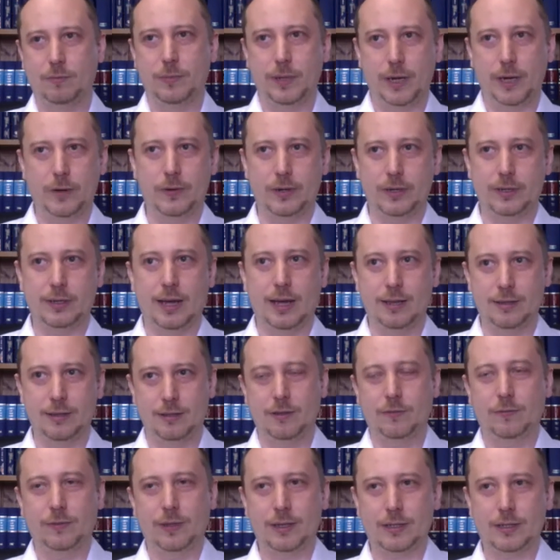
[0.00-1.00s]
period under
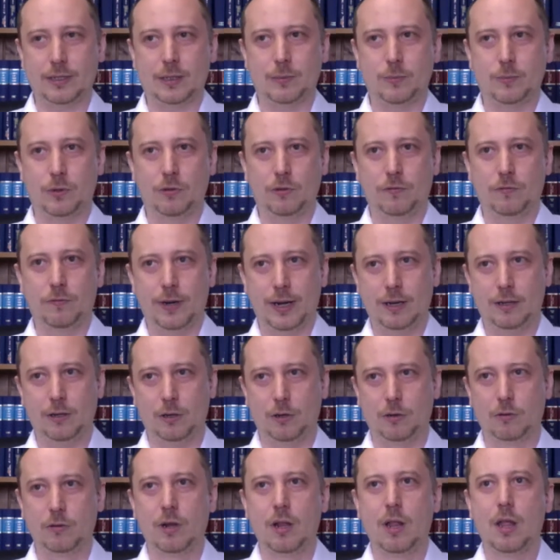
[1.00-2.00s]
the flexible
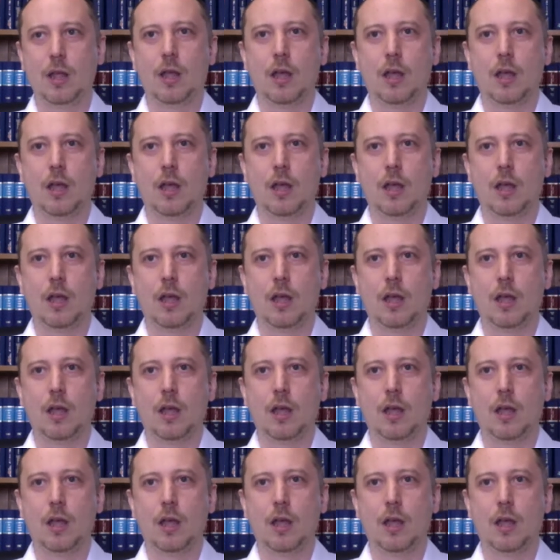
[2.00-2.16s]
furlough